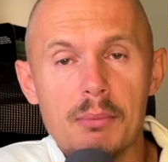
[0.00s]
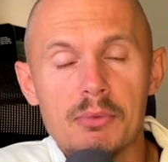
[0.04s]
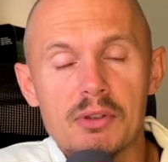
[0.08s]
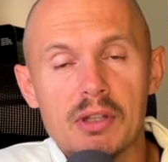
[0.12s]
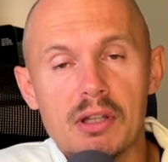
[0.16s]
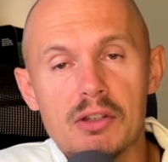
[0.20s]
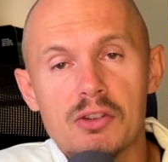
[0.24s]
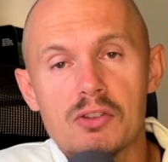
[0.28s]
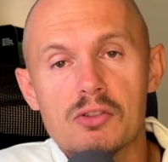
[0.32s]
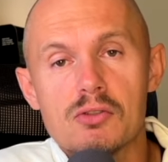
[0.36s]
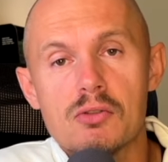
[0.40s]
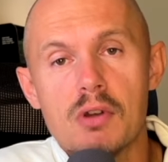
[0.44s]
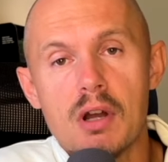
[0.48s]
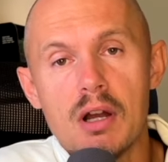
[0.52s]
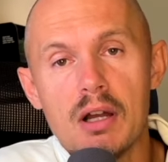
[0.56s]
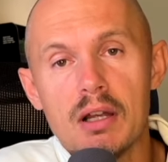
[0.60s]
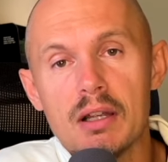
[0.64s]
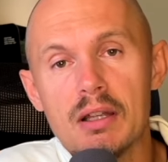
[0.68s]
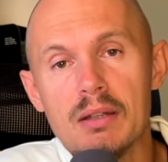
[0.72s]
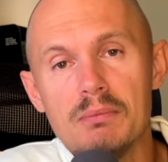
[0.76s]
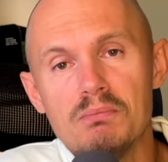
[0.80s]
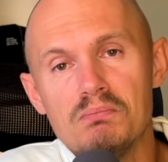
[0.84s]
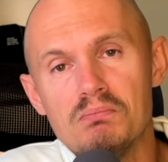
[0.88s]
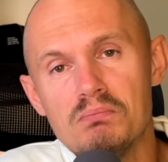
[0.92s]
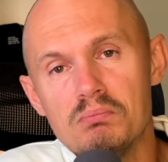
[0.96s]
on
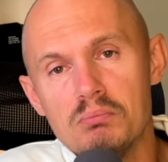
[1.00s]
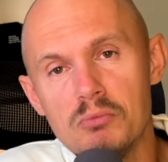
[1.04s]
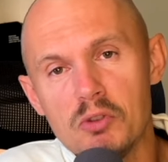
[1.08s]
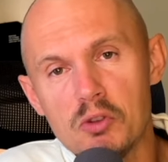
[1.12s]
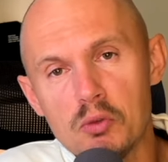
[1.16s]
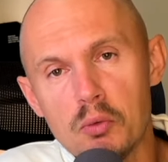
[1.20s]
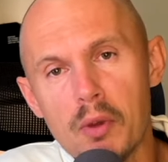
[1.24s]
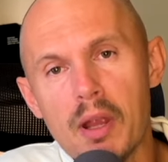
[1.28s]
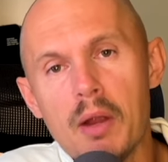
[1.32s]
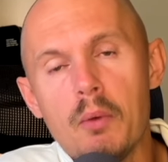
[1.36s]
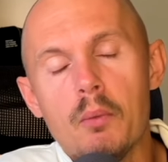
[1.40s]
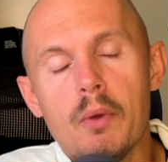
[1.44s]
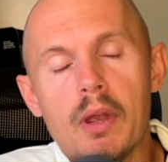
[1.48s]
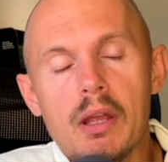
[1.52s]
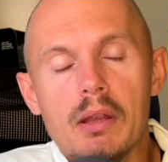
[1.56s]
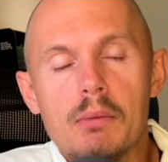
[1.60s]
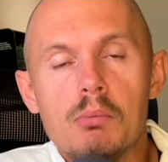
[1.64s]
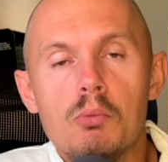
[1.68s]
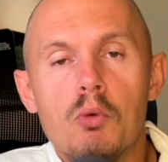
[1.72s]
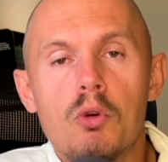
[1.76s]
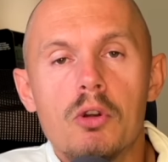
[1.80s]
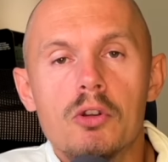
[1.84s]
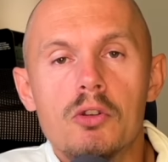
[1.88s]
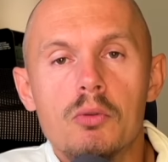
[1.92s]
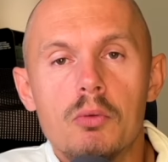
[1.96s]
strung, swing weight
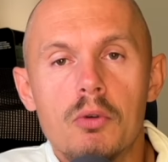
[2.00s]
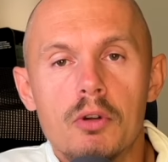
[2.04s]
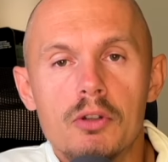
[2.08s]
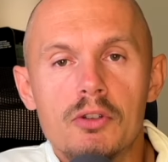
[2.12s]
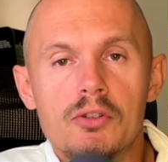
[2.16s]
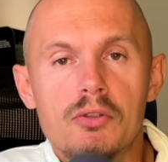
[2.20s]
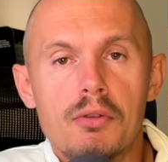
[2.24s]
more towards